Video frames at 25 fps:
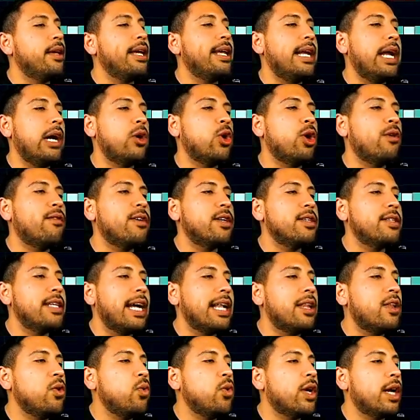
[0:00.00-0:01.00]
And I'll go over
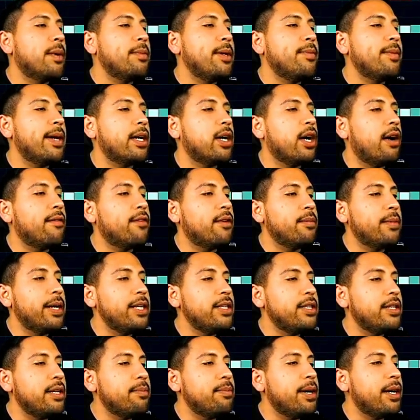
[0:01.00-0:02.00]
exactly what I mean by
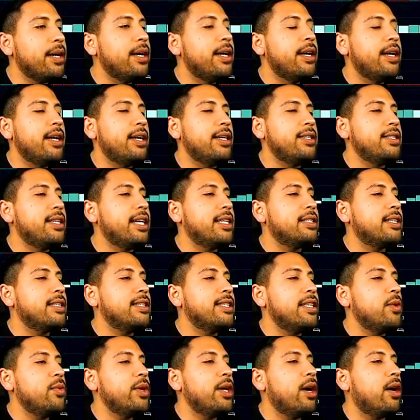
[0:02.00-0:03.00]
confirmation. But as you guys can
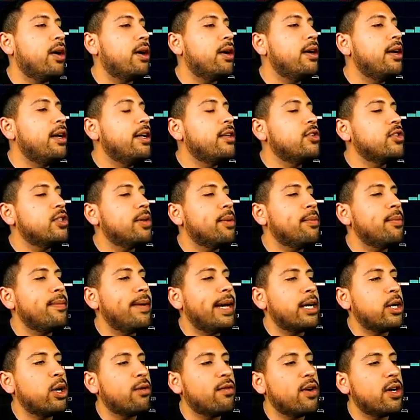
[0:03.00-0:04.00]
see, we are jumping
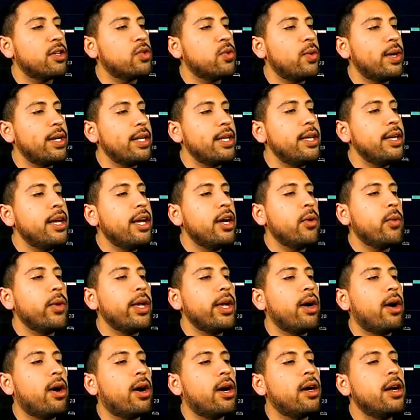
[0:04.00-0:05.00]
back over our 20. We
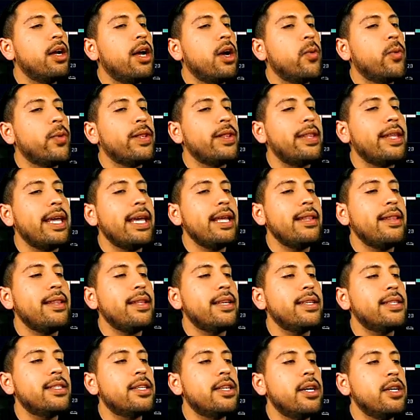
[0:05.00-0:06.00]
are within
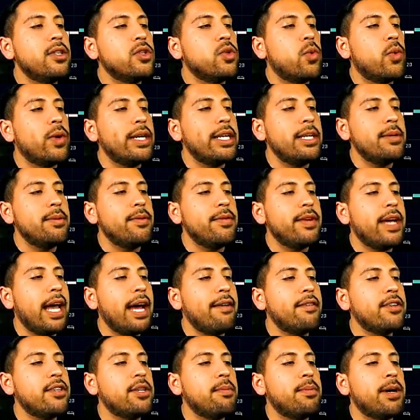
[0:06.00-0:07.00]
this 20 to moving
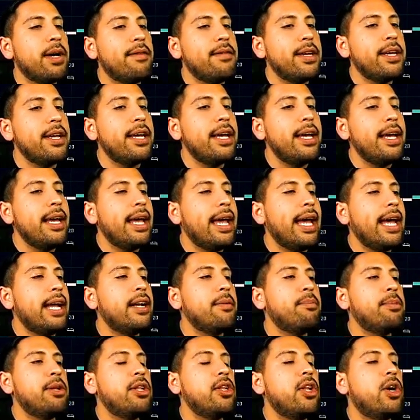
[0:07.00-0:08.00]
average above it and
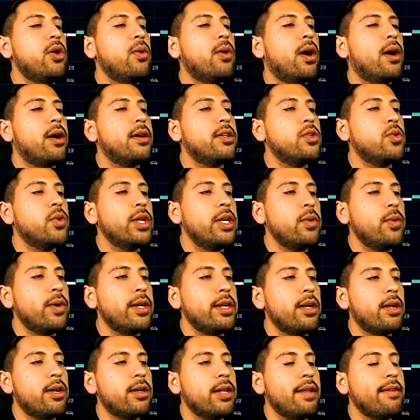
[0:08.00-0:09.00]
below our
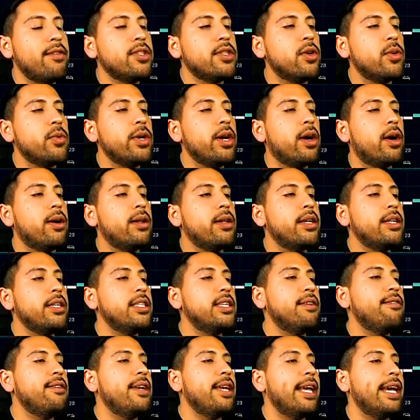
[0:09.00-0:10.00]
$21 level. So we are looking to
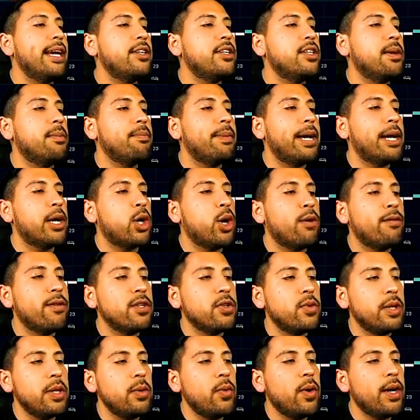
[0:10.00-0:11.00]
see if we can jump back over
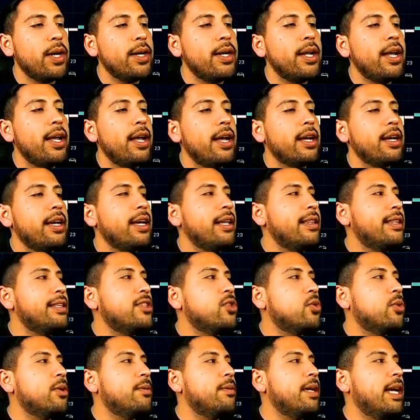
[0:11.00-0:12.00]
21 get this
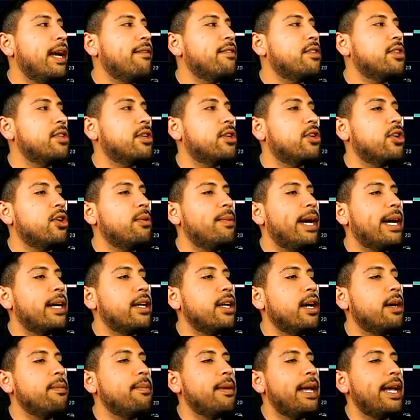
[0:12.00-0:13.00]
20 moving average to curl back
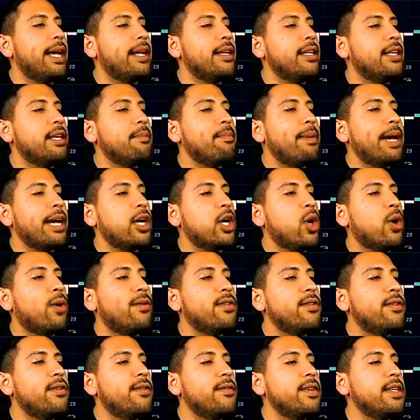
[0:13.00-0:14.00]
up and get back over
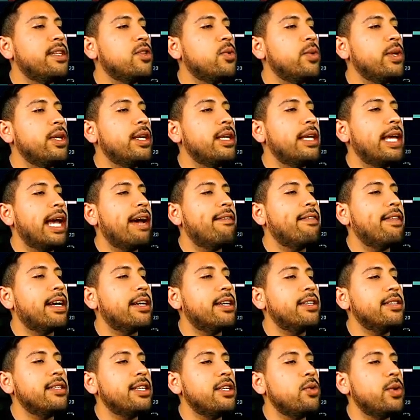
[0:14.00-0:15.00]
the 50 so we can have that
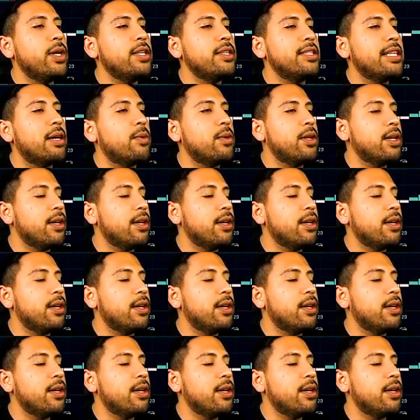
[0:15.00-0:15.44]
continuation that we're